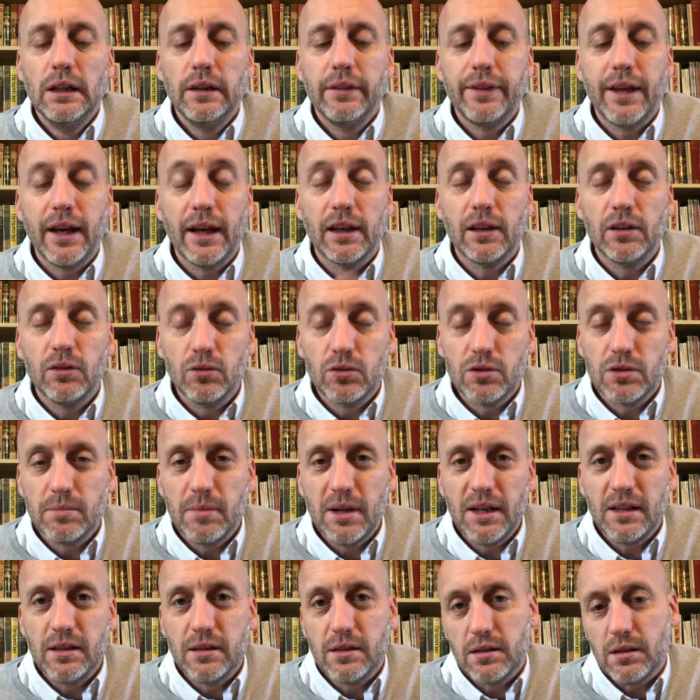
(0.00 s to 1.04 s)
that can
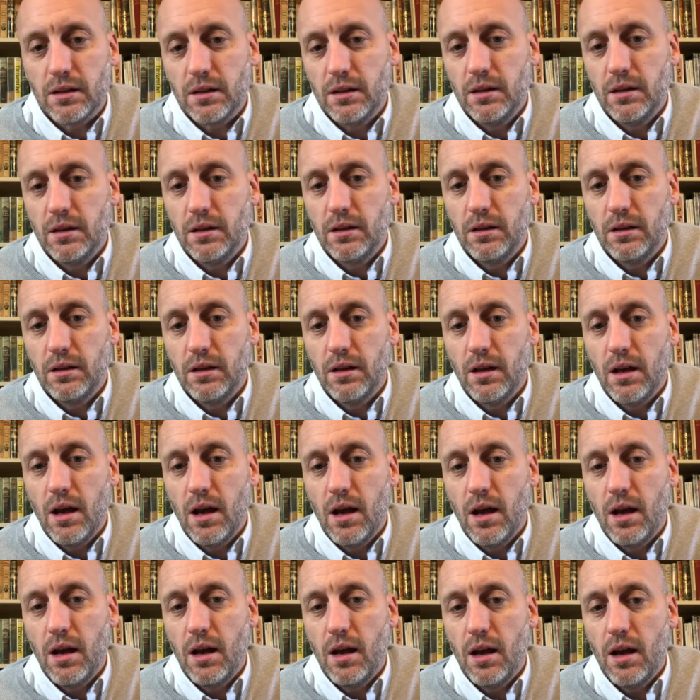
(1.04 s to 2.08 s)
automate uh,
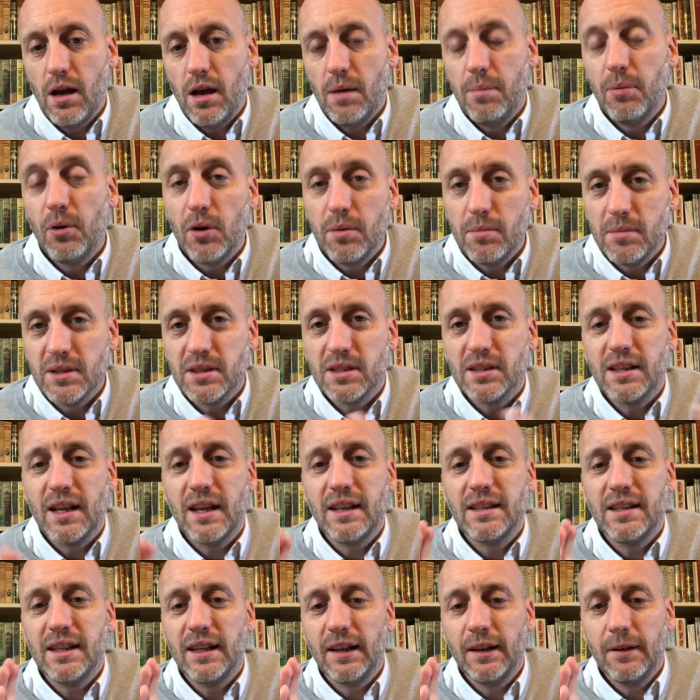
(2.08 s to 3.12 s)
appointment
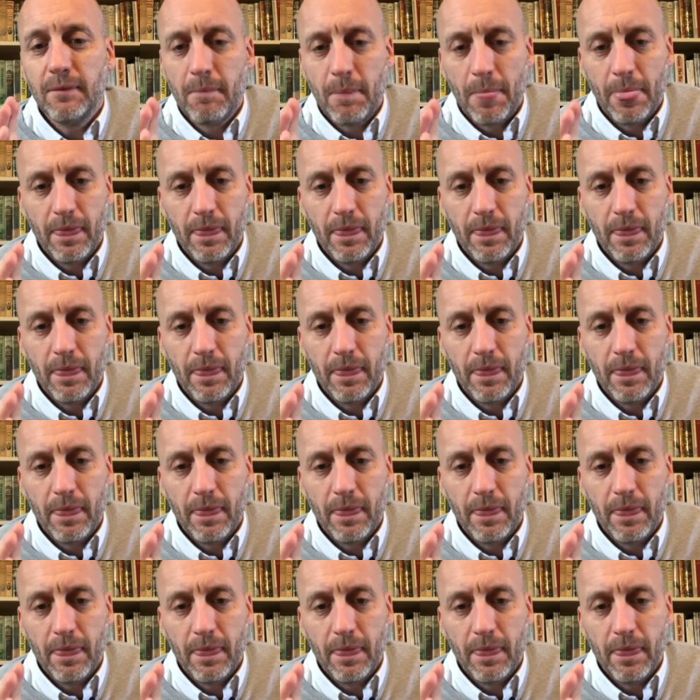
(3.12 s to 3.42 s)
setting